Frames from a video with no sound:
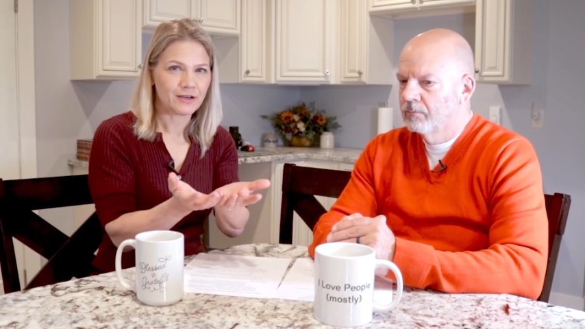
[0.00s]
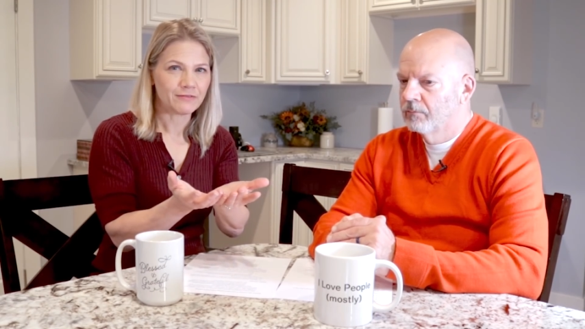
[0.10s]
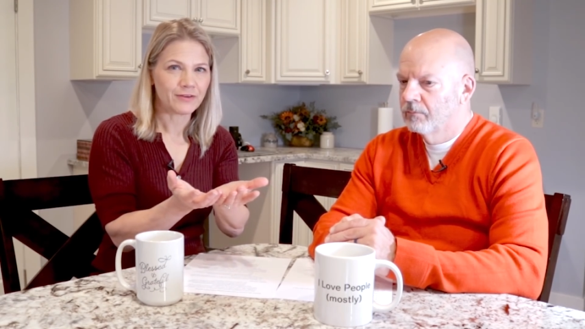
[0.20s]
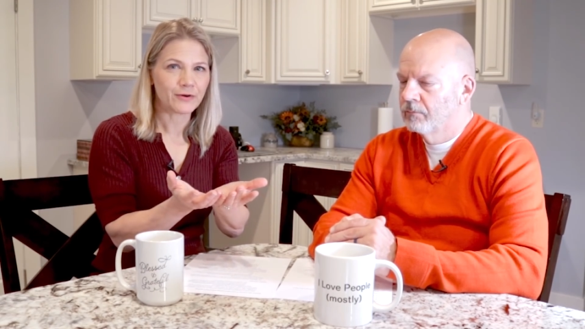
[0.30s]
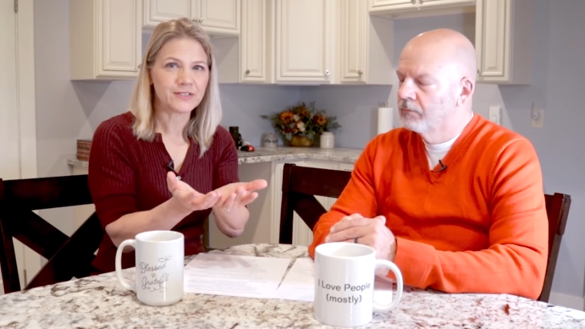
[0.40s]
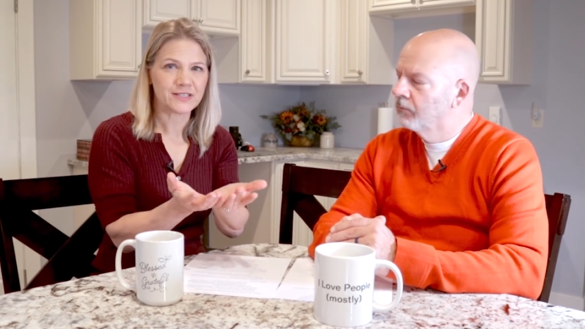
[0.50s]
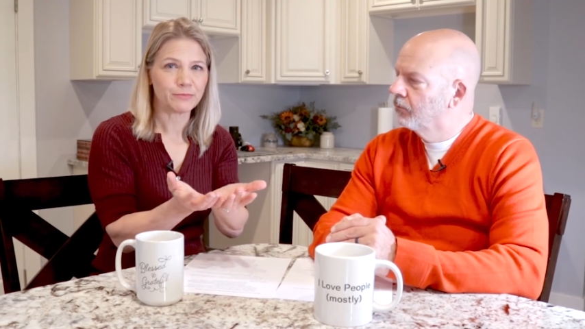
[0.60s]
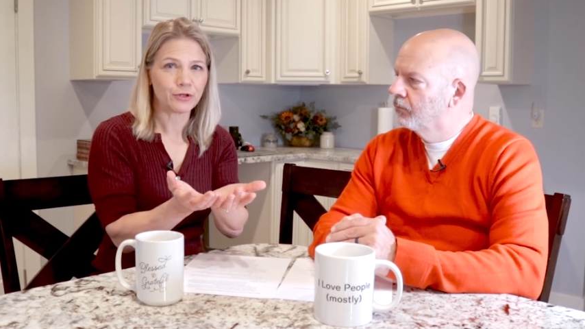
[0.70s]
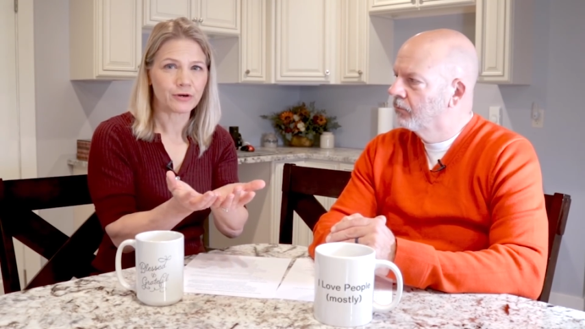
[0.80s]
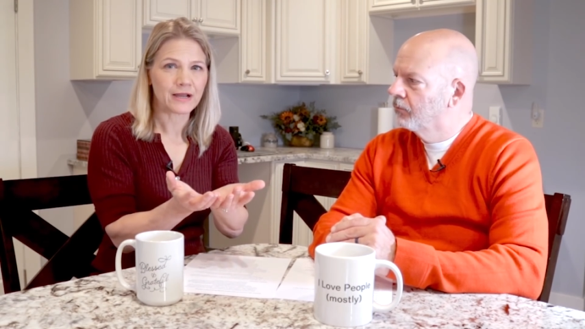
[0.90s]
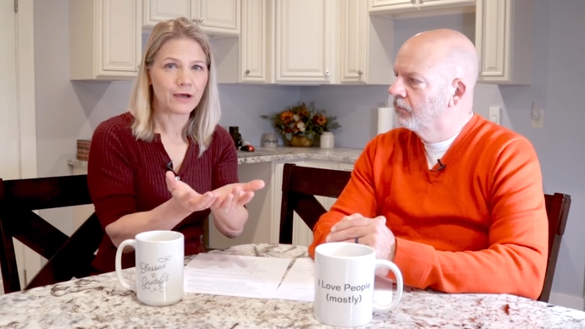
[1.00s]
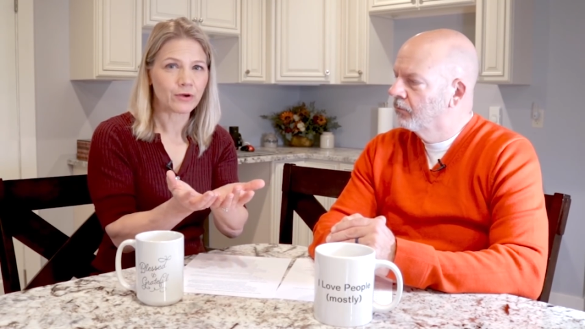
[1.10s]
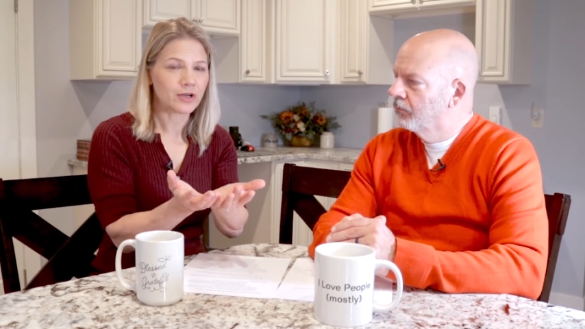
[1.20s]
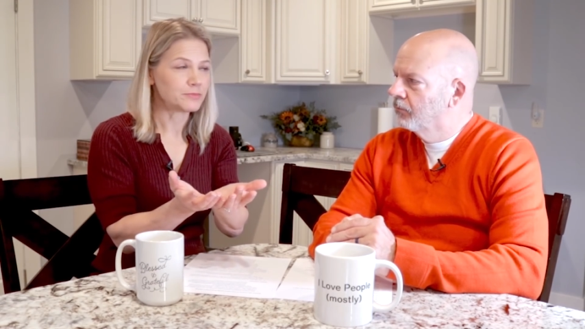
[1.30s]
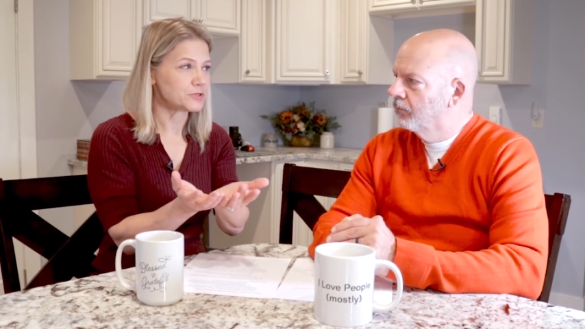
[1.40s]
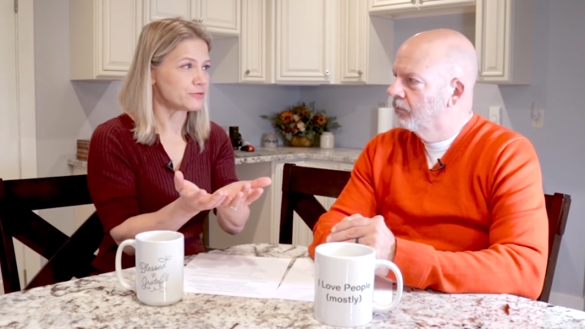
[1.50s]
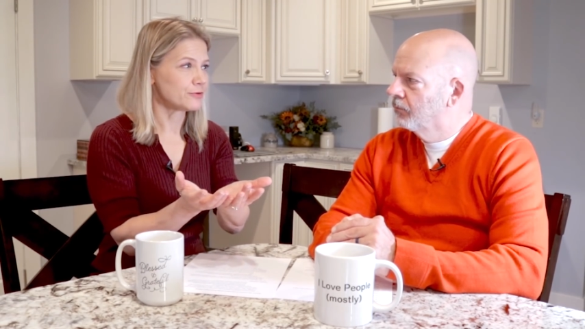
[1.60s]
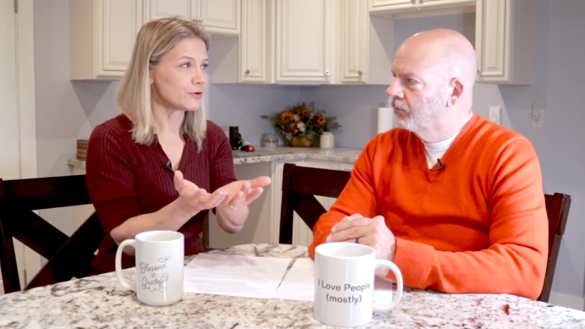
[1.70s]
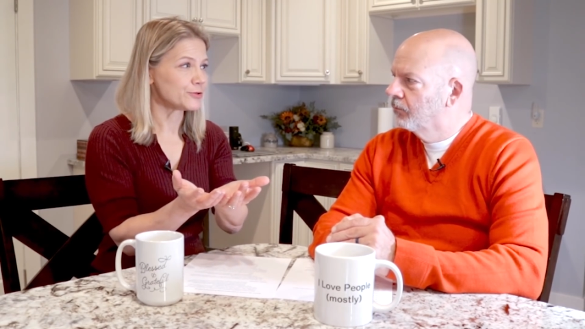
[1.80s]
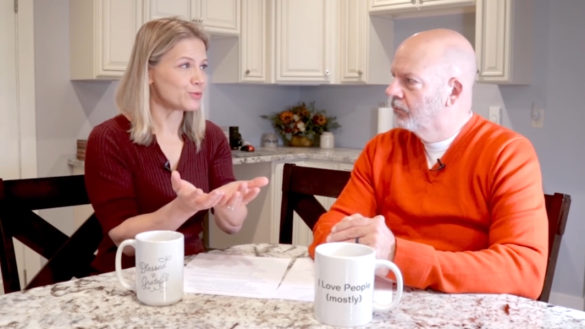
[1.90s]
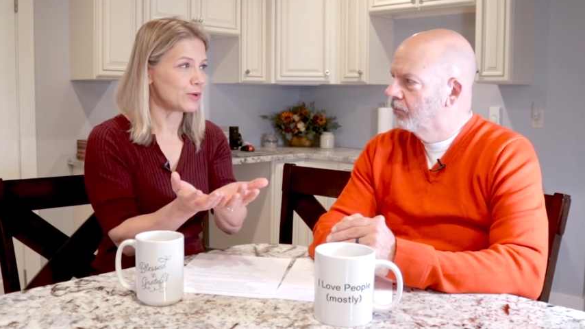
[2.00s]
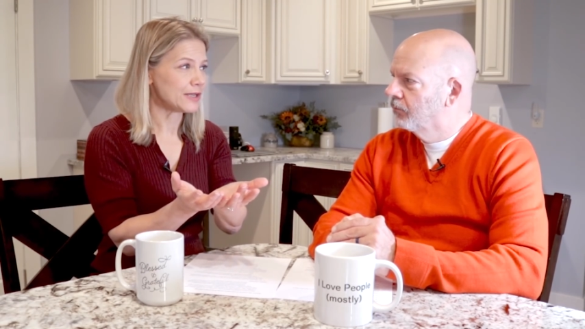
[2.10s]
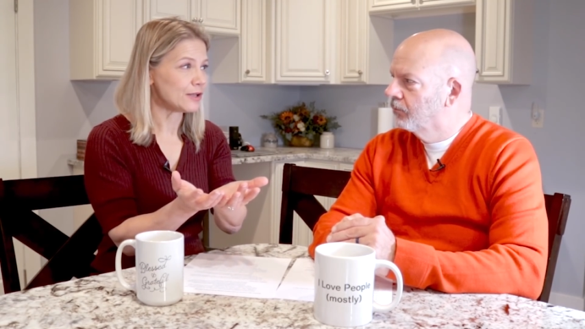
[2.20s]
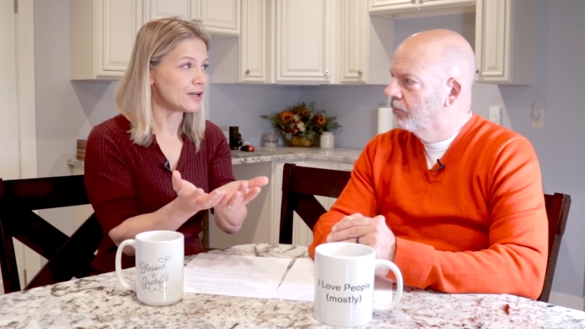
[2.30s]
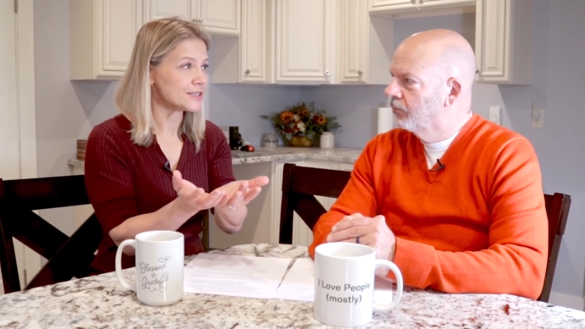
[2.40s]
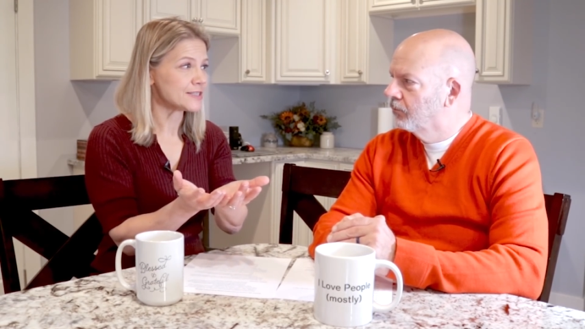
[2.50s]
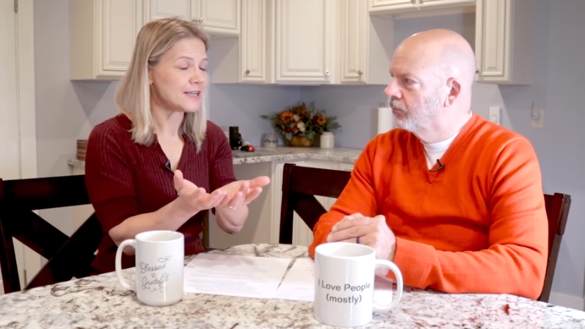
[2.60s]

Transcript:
Speaker 1: very similar outcomes as far as weight loss.